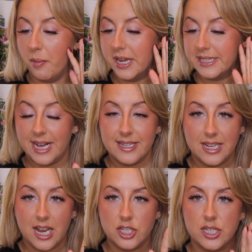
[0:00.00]
my tatty
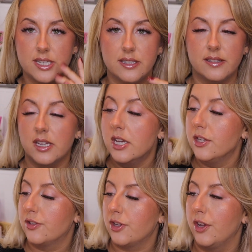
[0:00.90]
lashes,
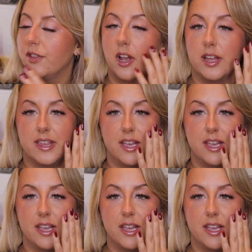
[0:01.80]
so that the